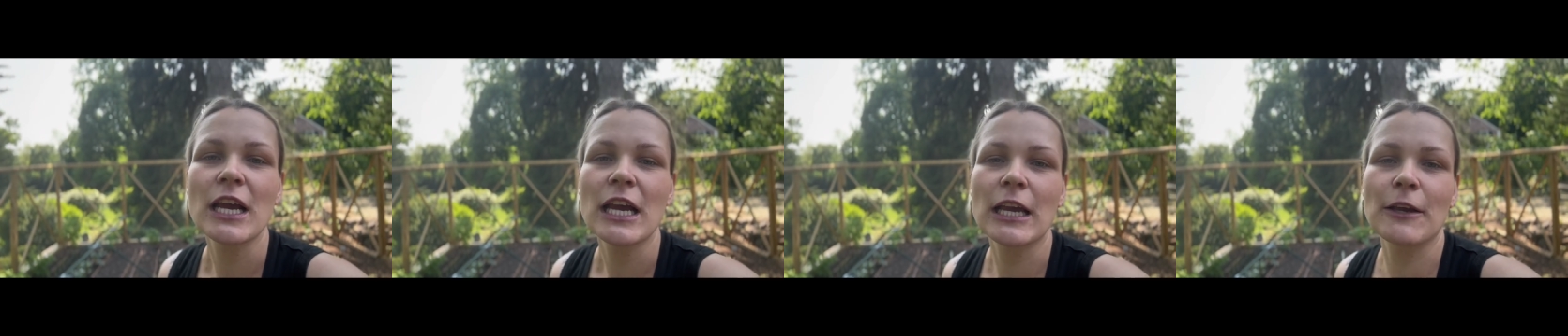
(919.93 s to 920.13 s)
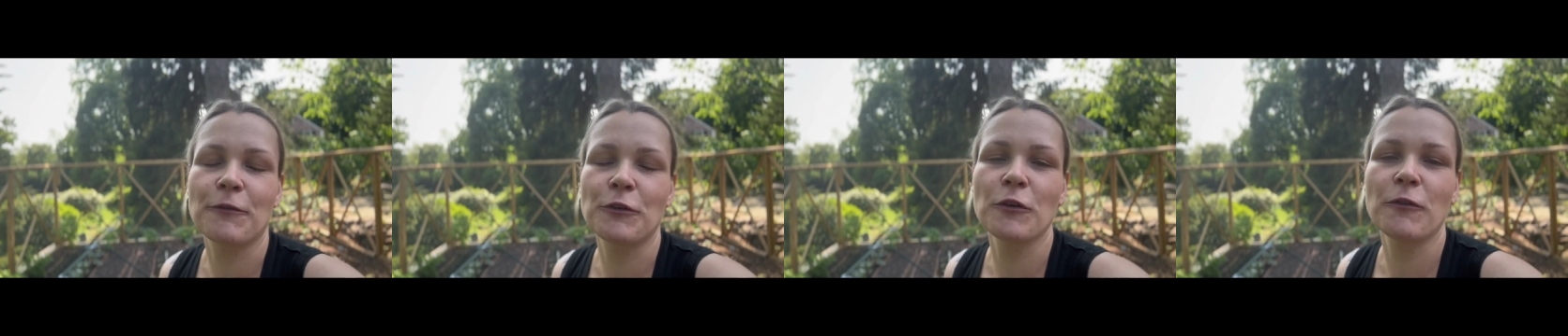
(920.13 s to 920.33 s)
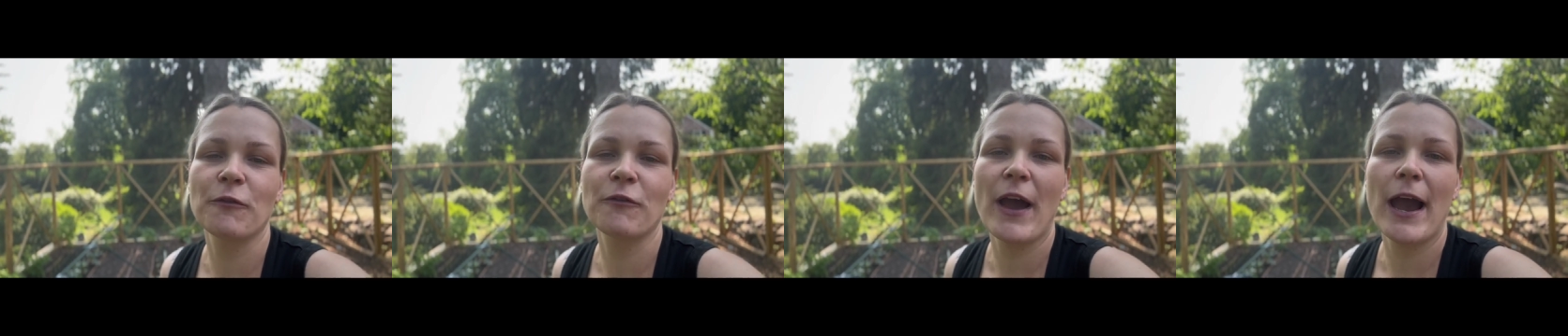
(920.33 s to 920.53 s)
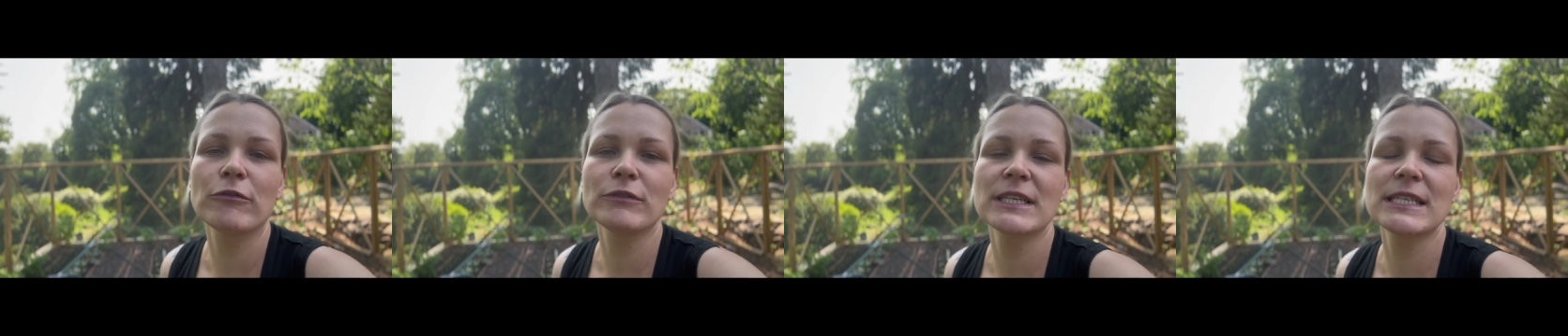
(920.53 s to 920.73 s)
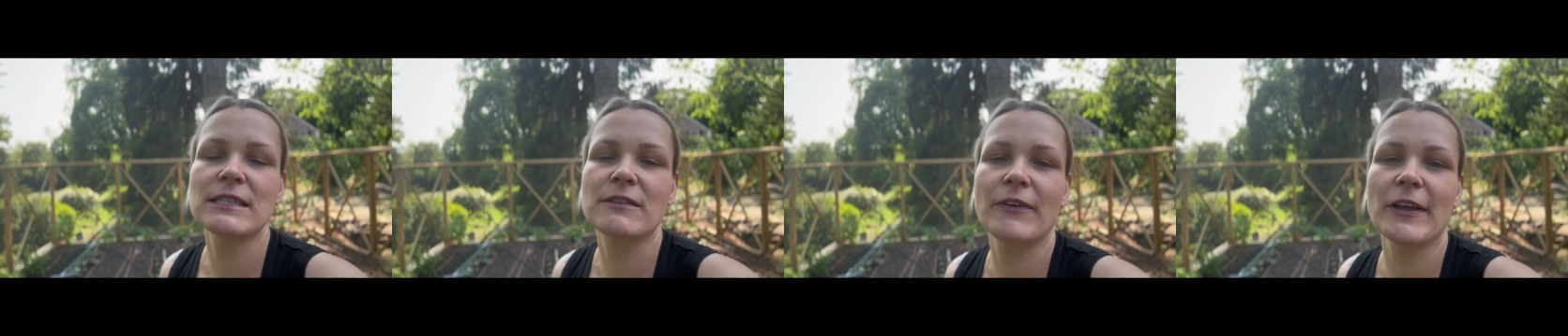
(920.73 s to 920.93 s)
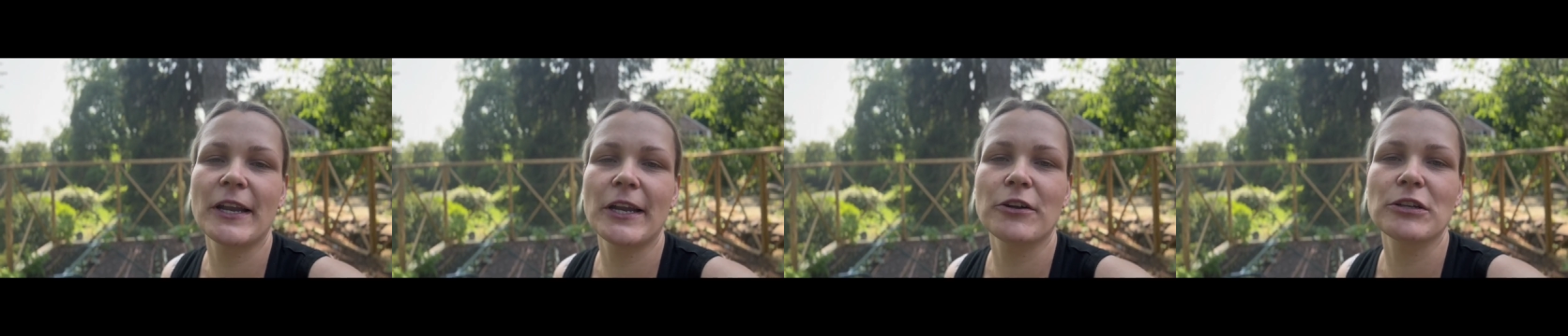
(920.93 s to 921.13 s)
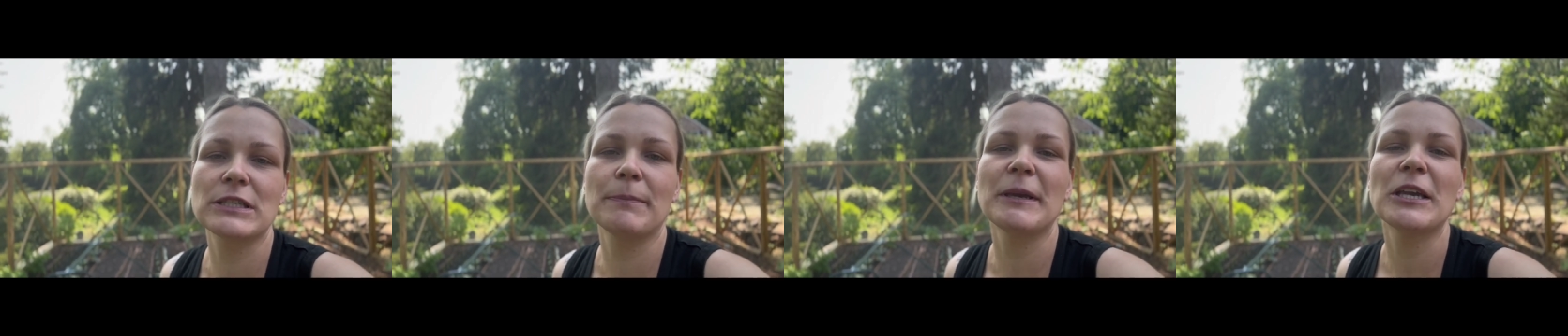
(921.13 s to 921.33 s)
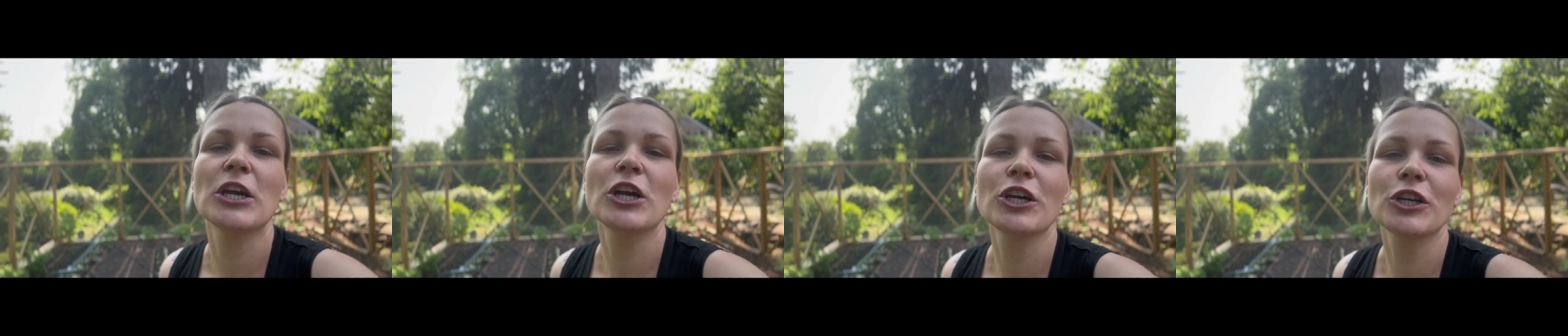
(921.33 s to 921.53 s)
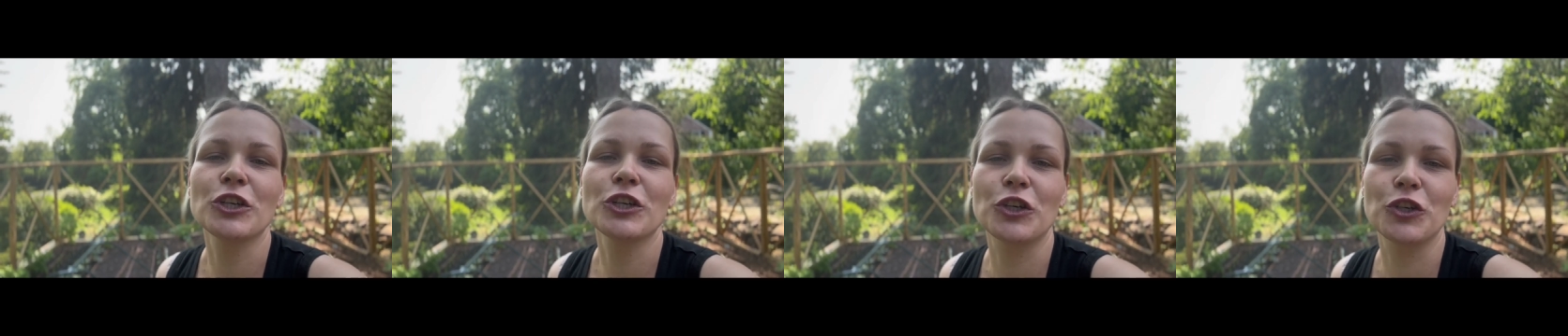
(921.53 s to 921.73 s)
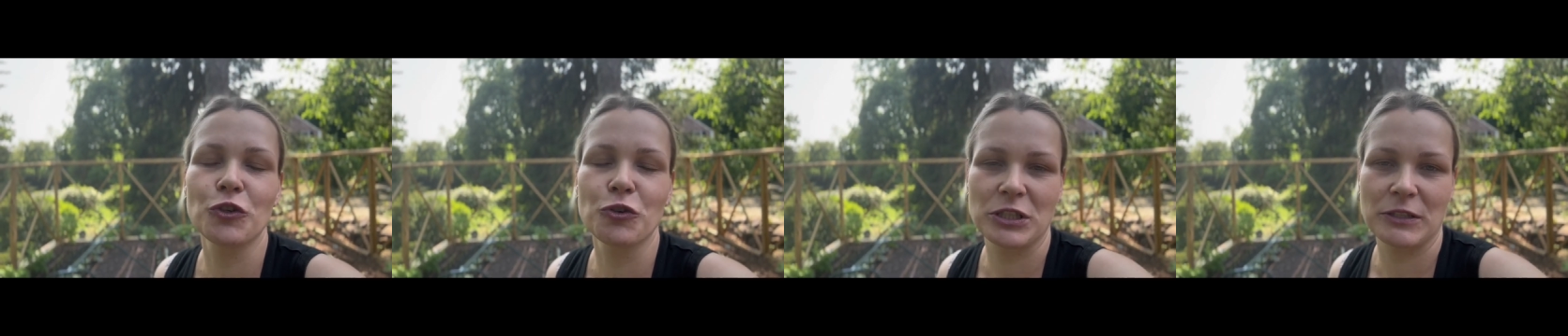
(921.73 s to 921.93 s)
if you found this video to be
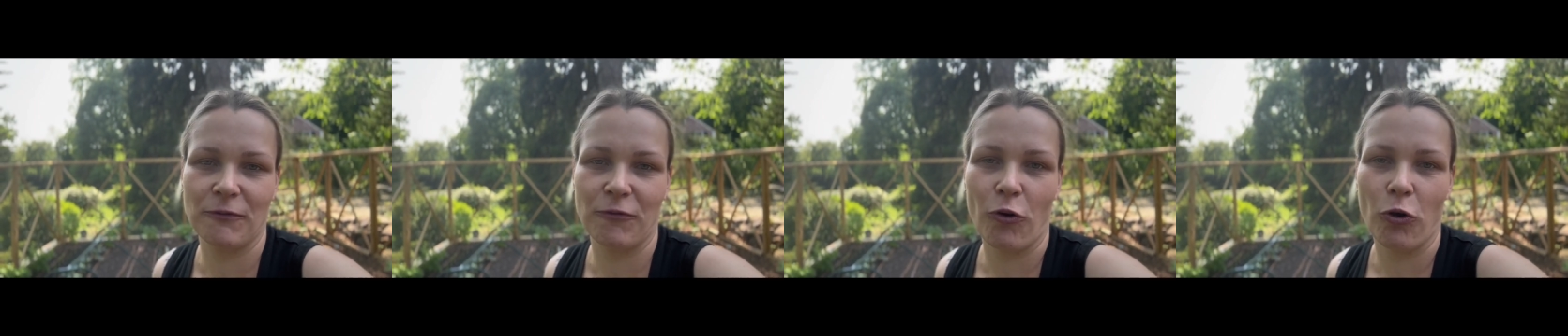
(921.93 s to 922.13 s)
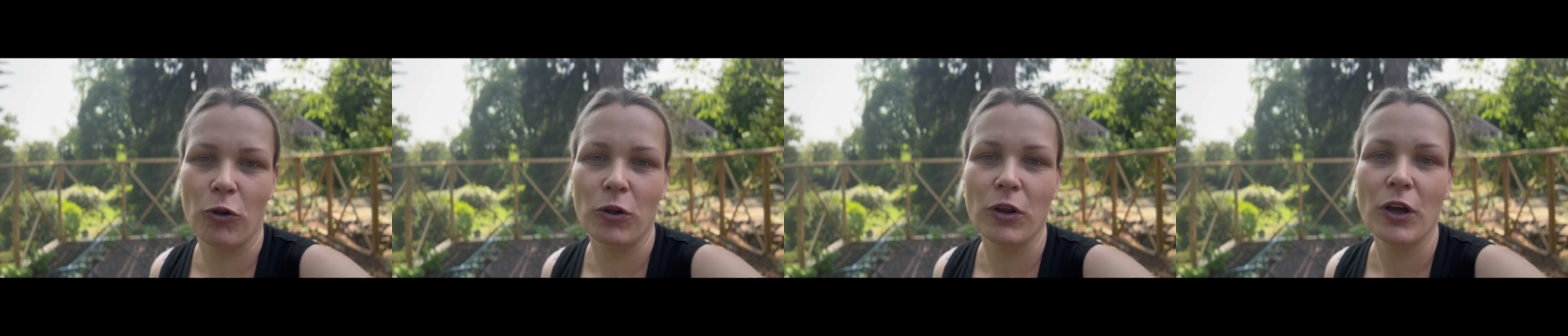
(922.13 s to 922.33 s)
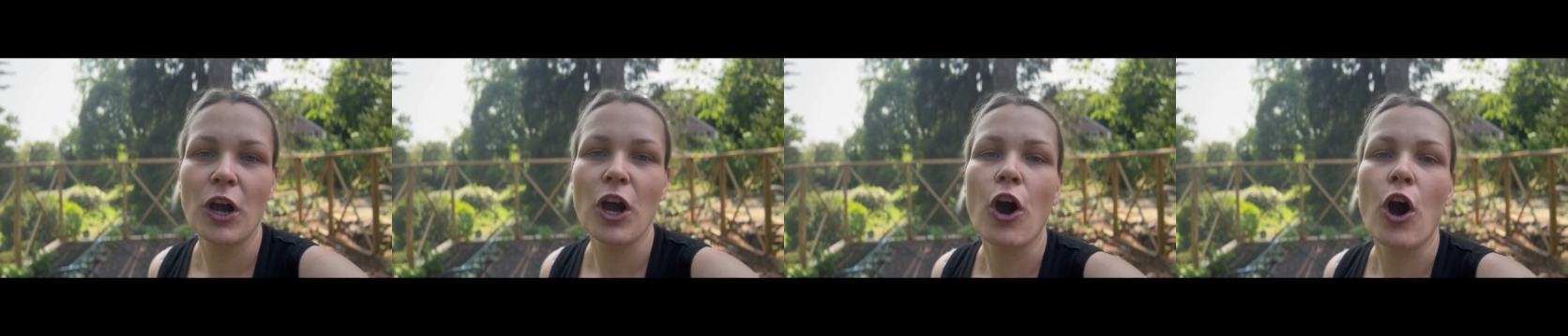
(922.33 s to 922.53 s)
useful,